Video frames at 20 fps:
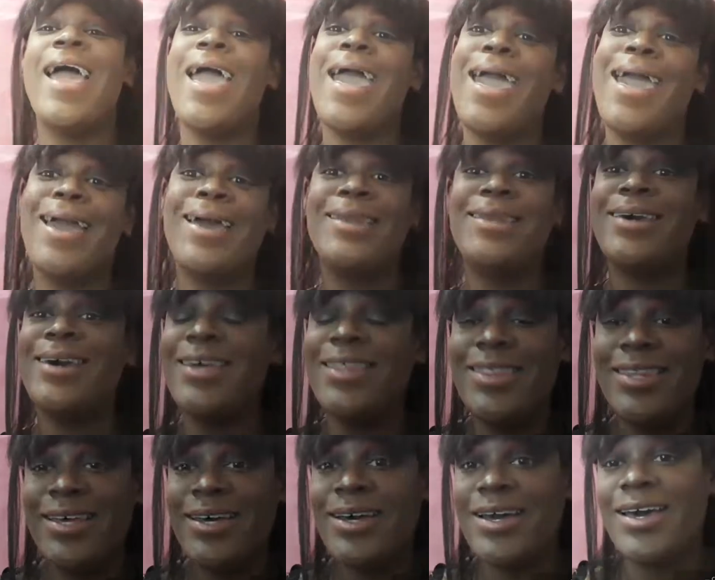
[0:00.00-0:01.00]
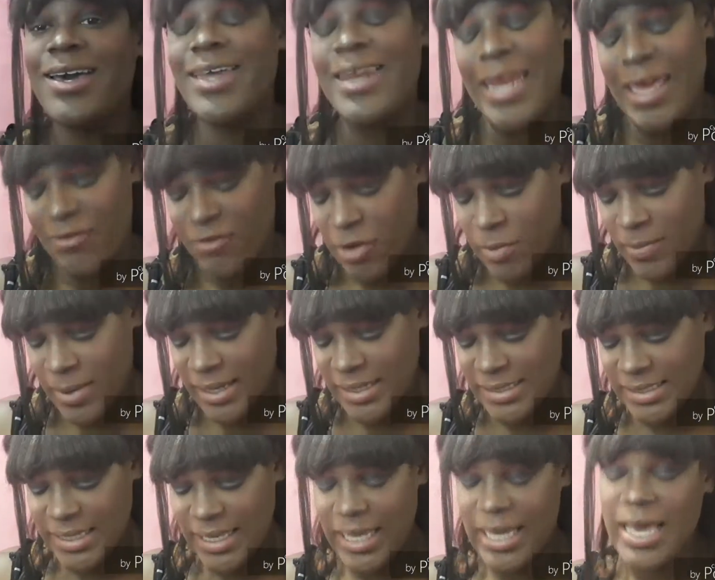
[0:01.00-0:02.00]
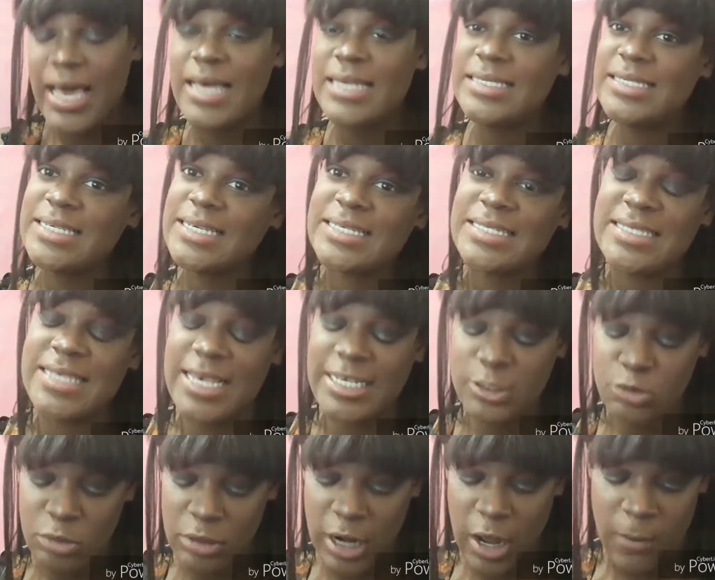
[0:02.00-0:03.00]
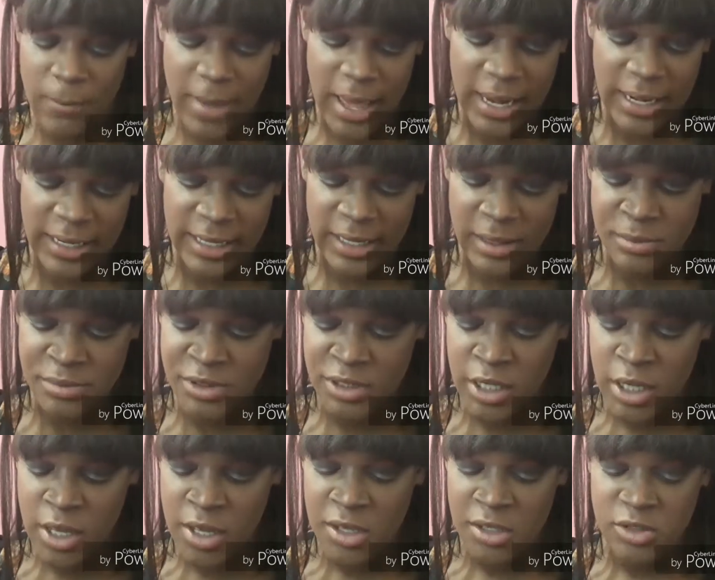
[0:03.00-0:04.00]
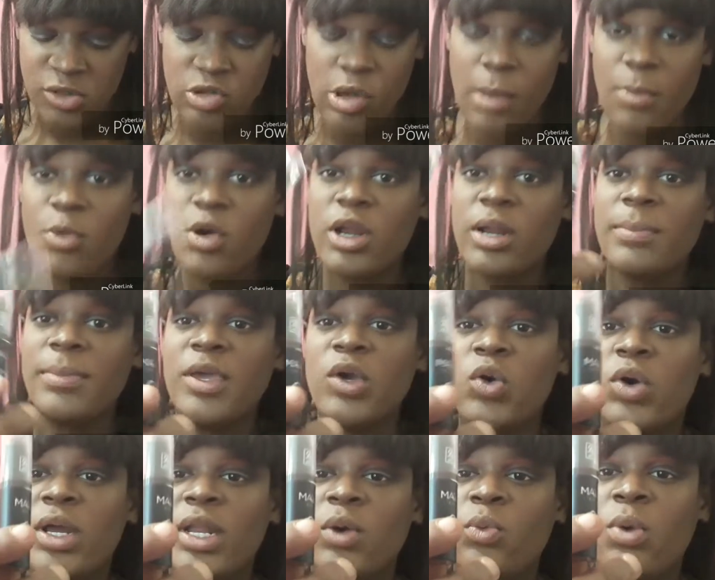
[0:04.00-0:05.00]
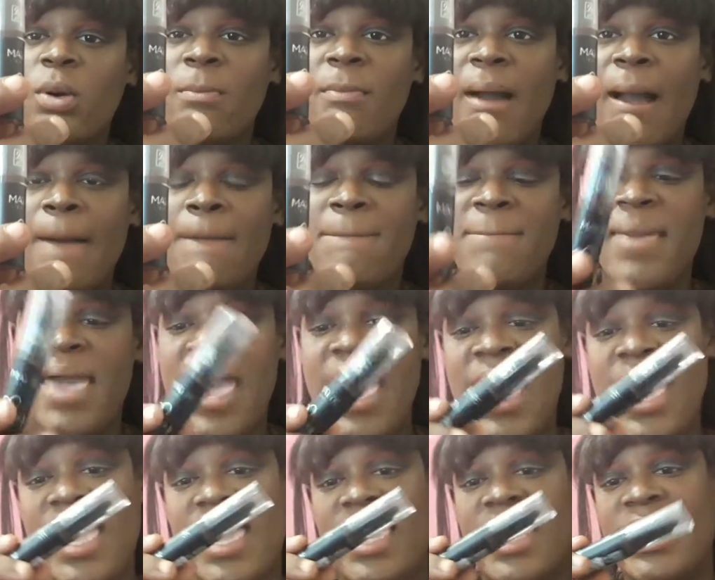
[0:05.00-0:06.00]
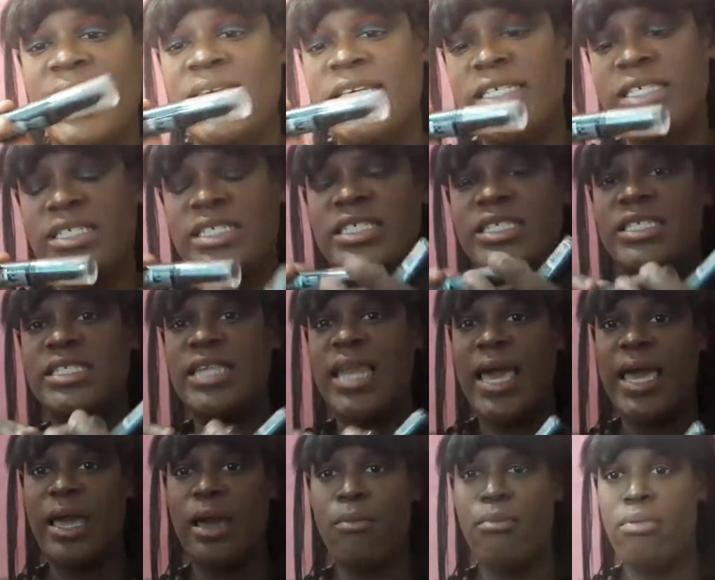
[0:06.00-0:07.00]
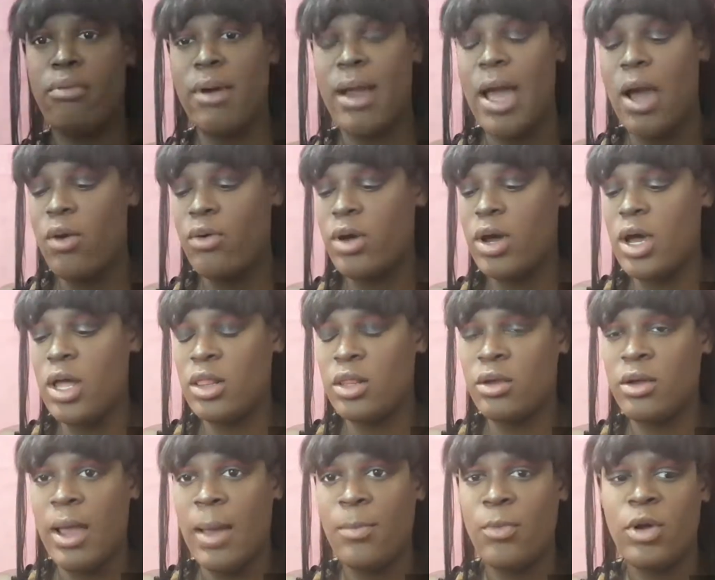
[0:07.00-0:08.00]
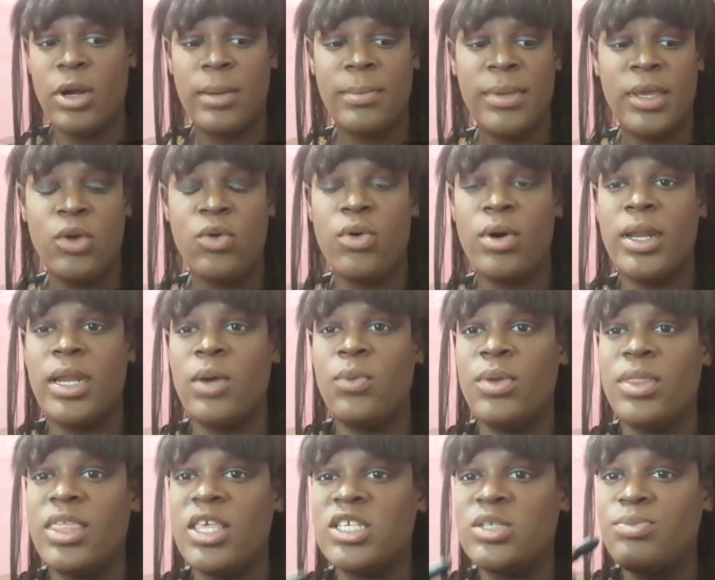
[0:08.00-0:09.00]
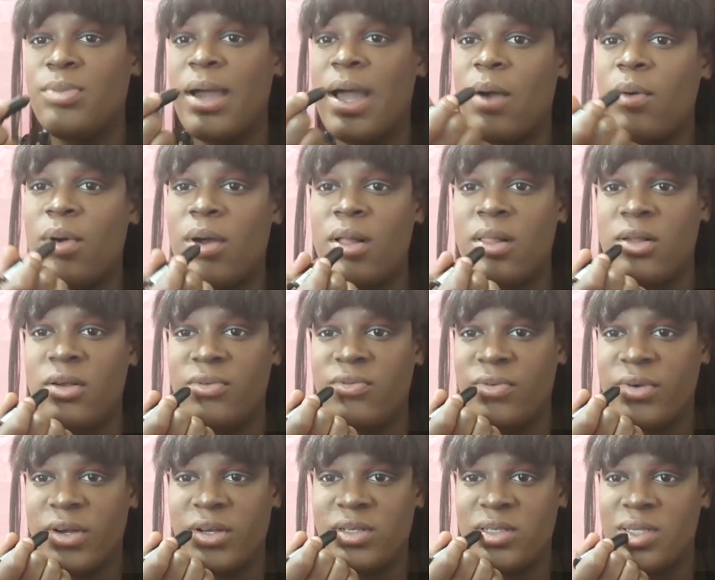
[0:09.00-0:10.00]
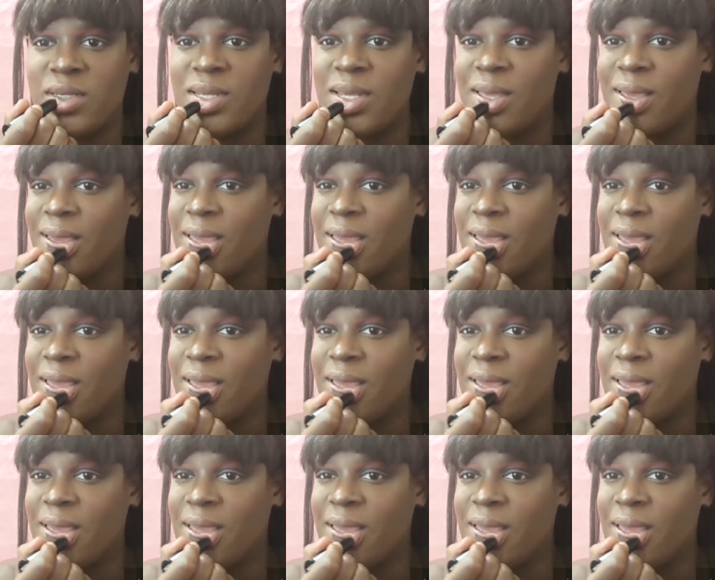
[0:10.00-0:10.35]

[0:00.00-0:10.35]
And a look can never be a success without my lips. So I'm going to be going in with my matte. And this is just like a brown color. I'm going to be going in with this brown color first.